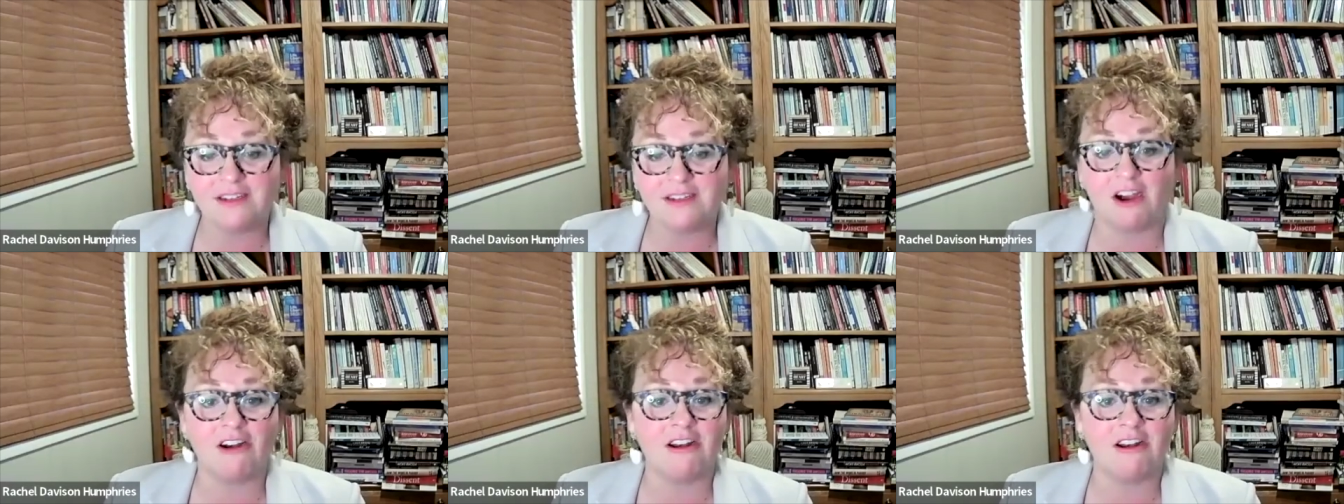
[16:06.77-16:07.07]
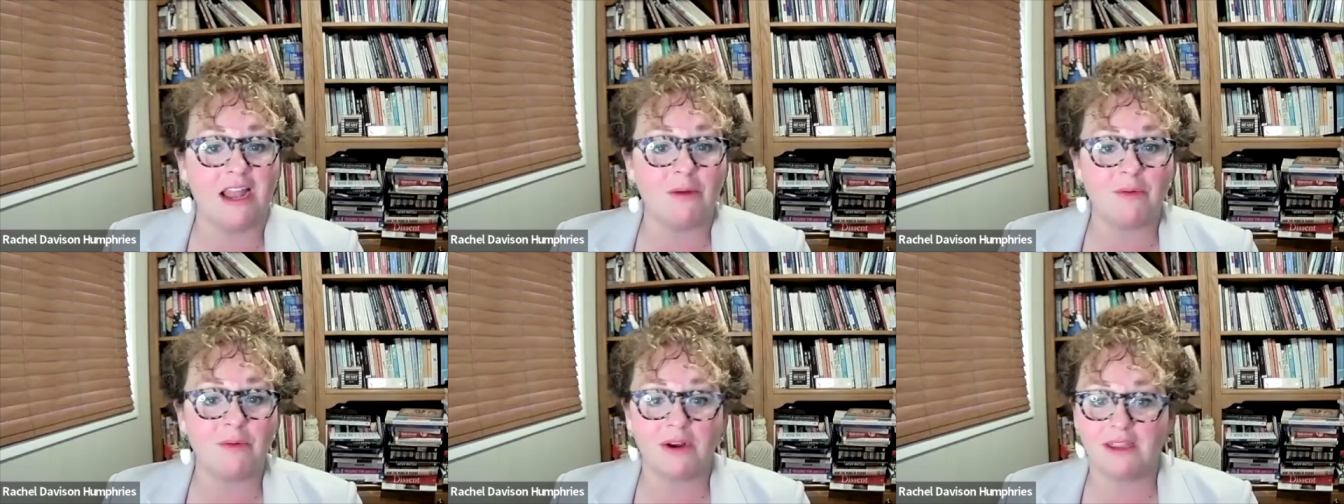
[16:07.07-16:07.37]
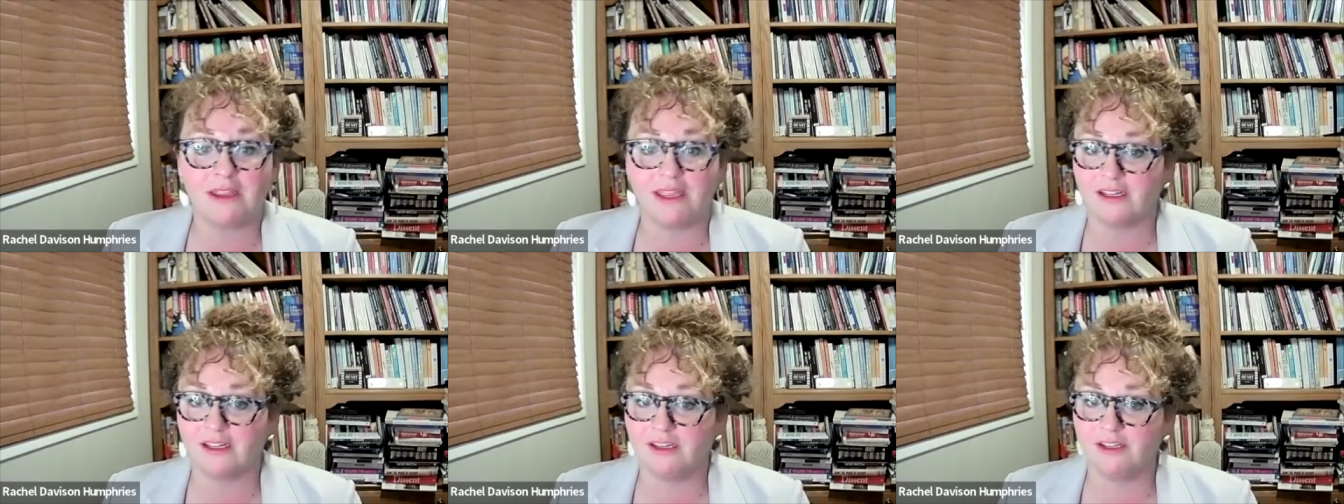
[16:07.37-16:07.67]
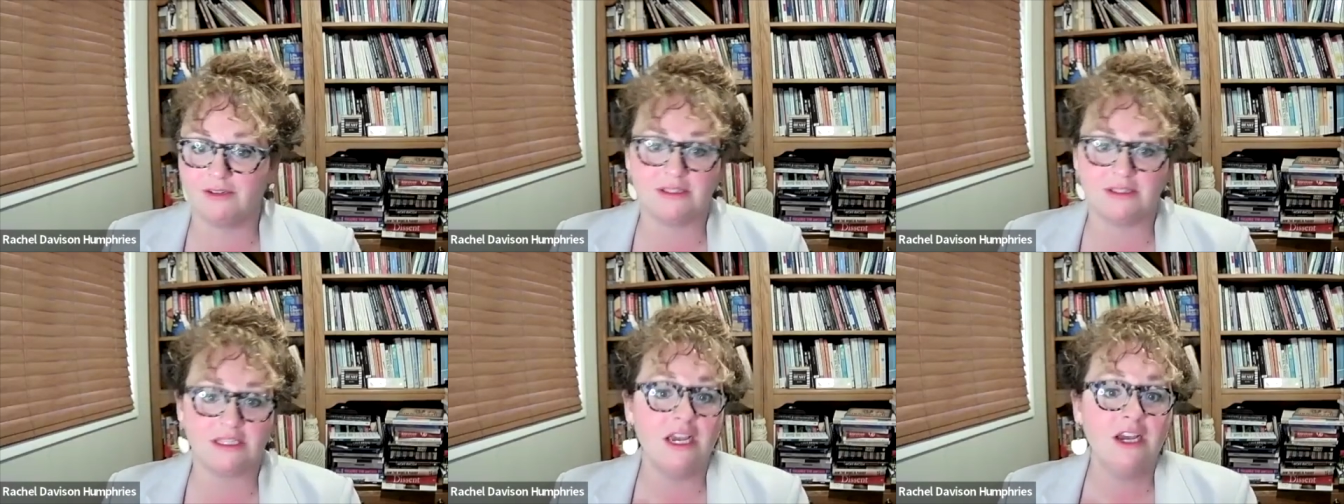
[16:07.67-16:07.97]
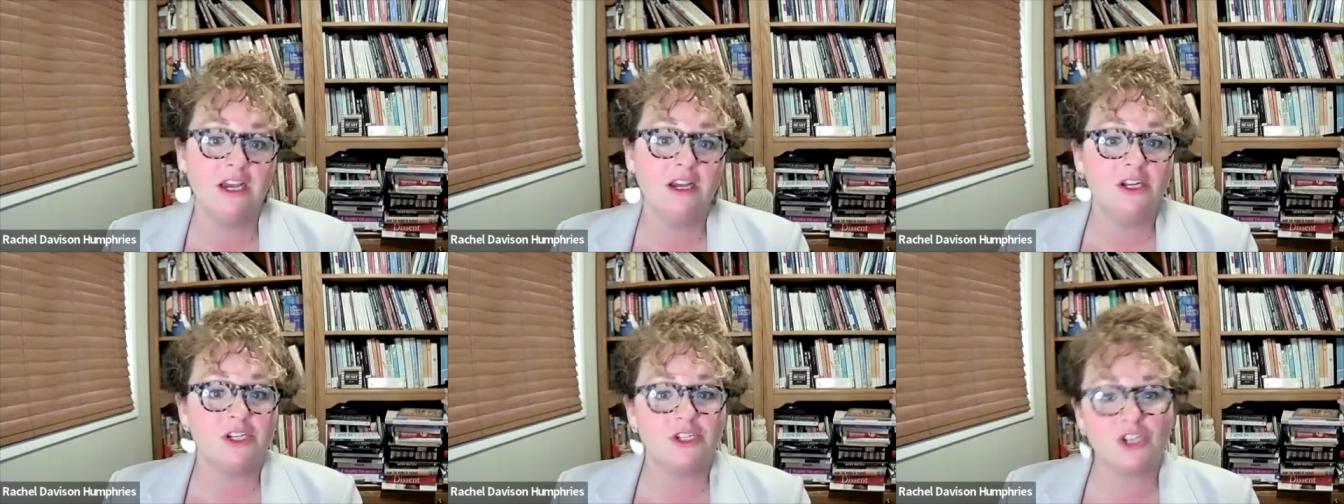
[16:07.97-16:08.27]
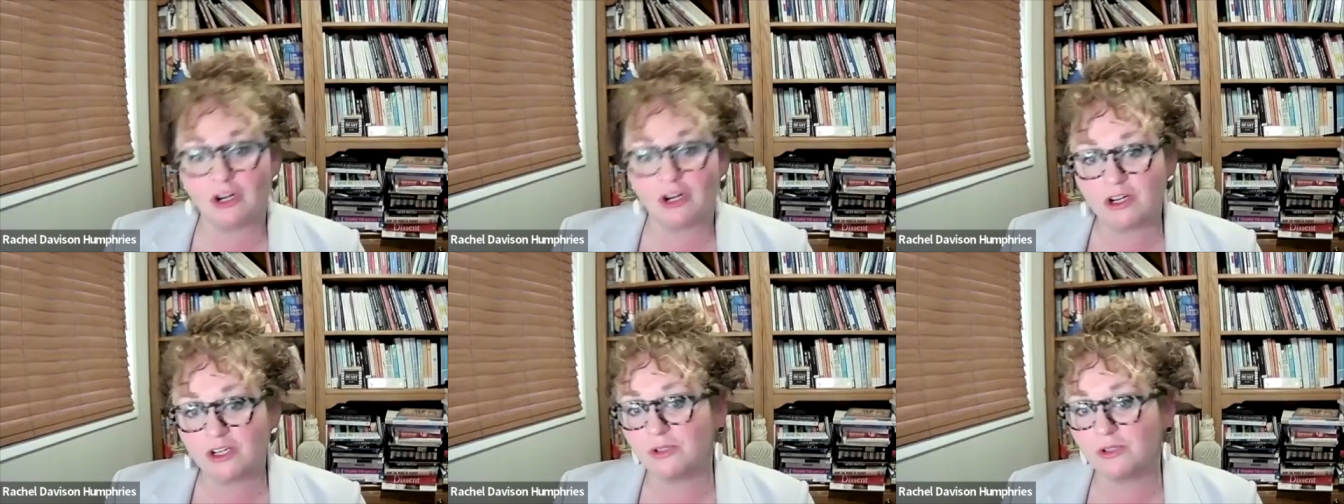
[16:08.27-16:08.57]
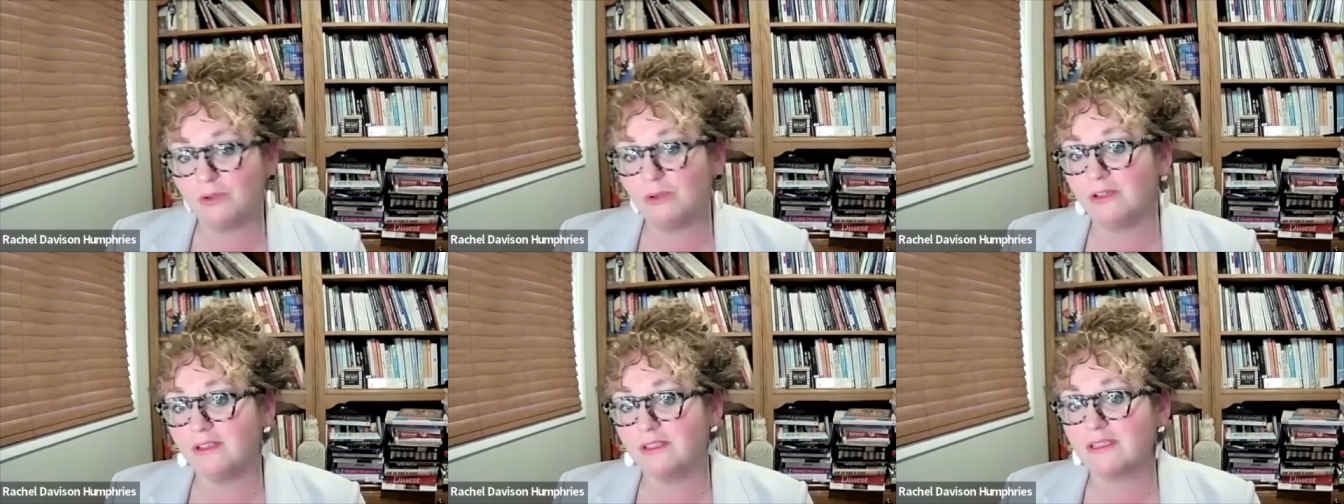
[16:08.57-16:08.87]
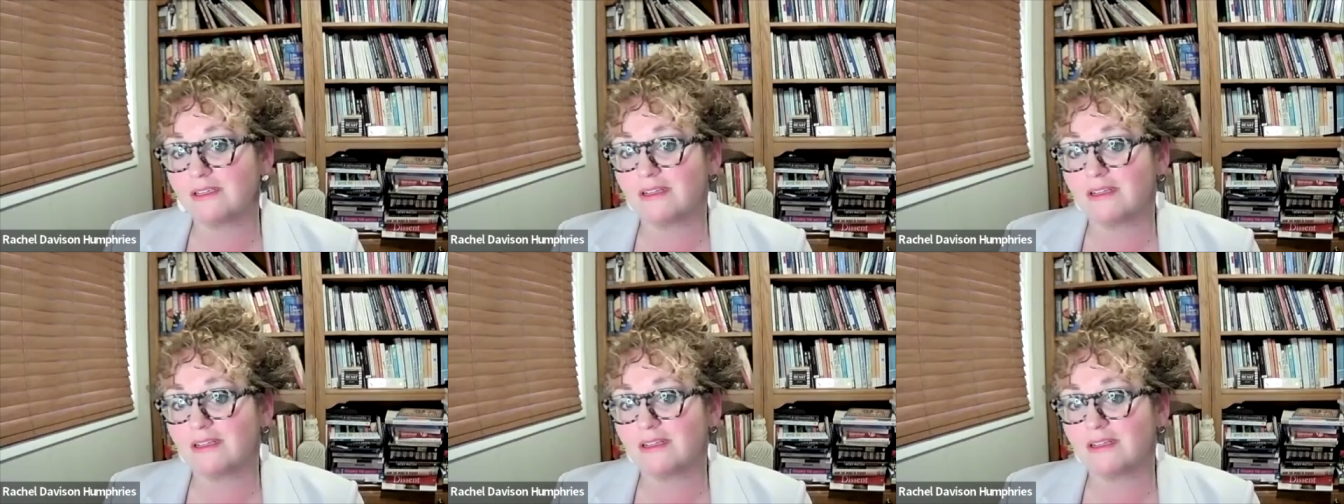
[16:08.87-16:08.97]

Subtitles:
Our network includes charter schools,